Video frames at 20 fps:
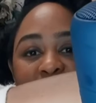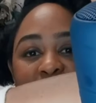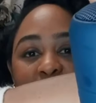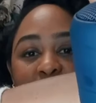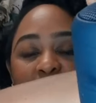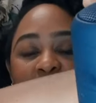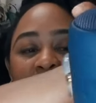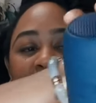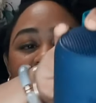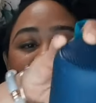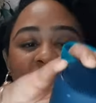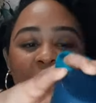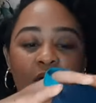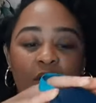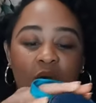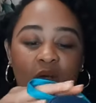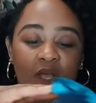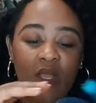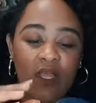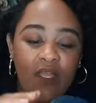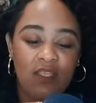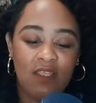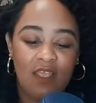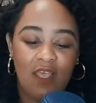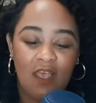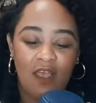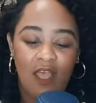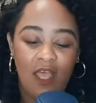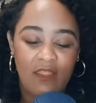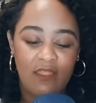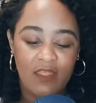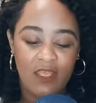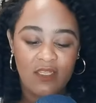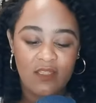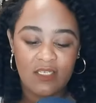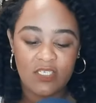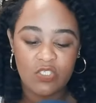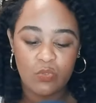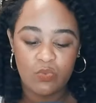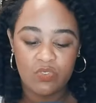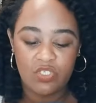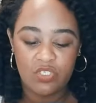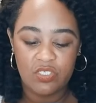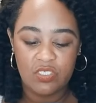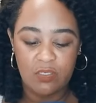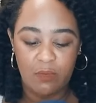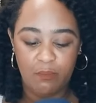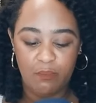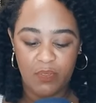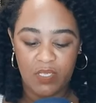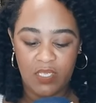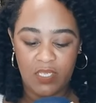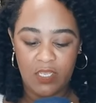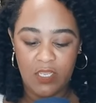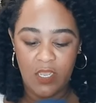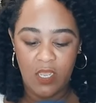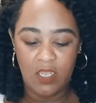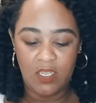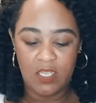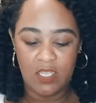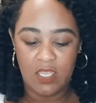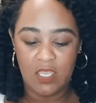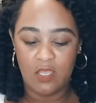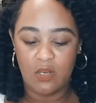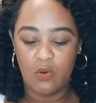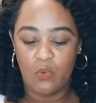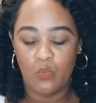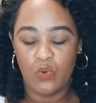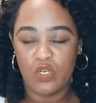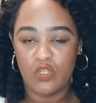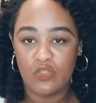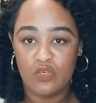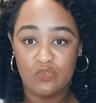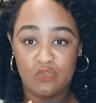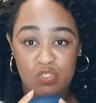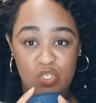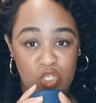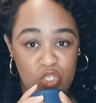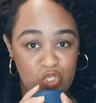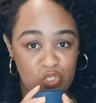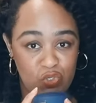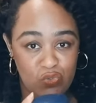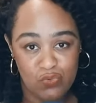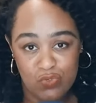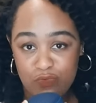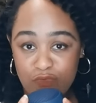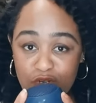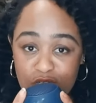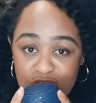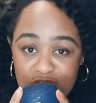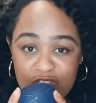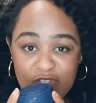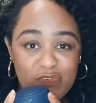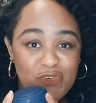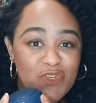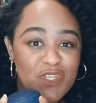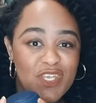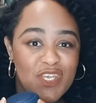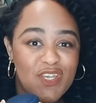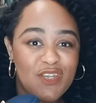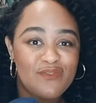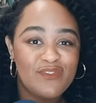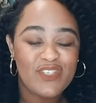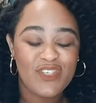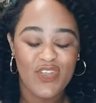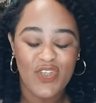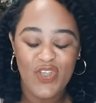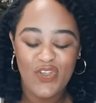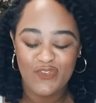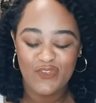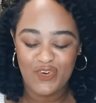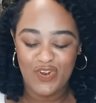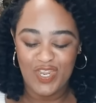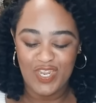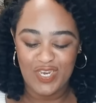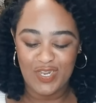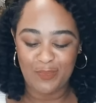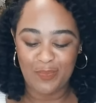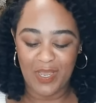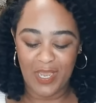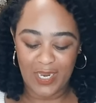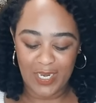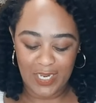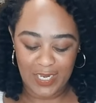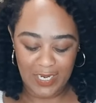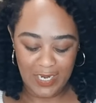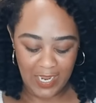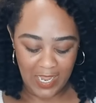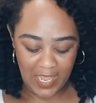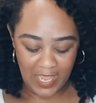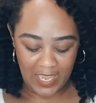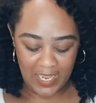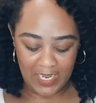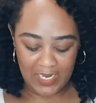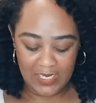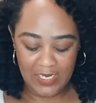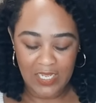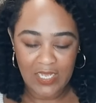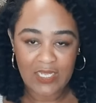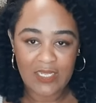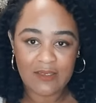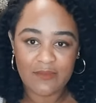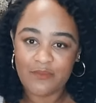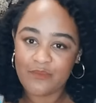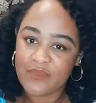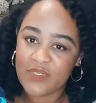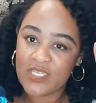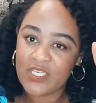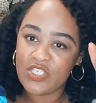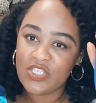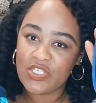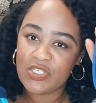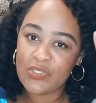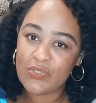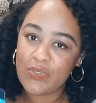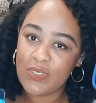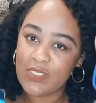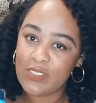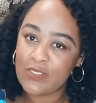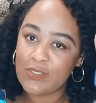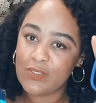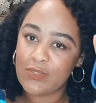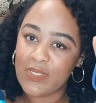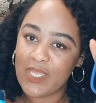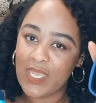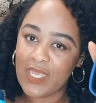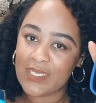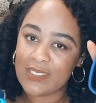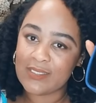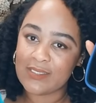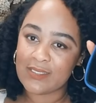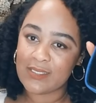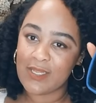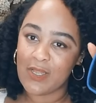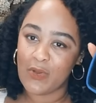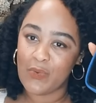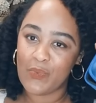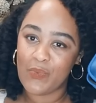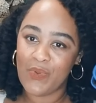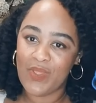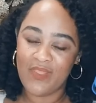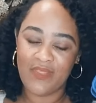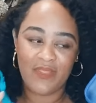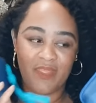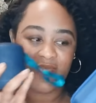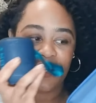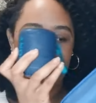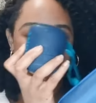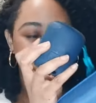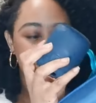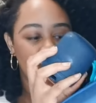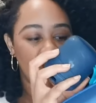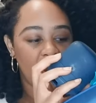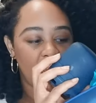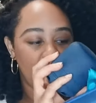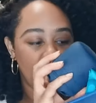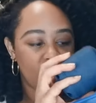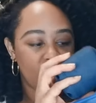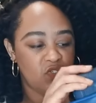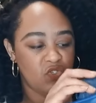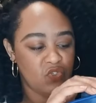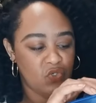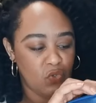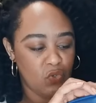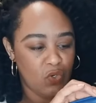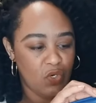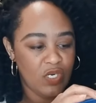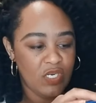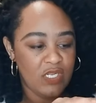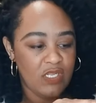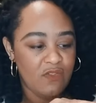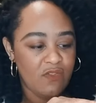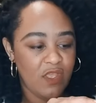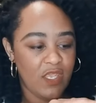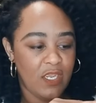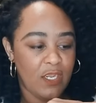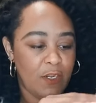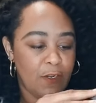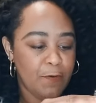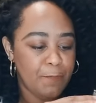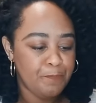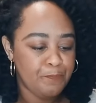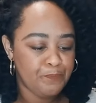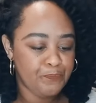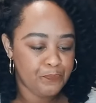for it. So yeah, I think this would just be, again, one of those universal gifts for anybody, and get you a little case to go with it, you know, store it in there,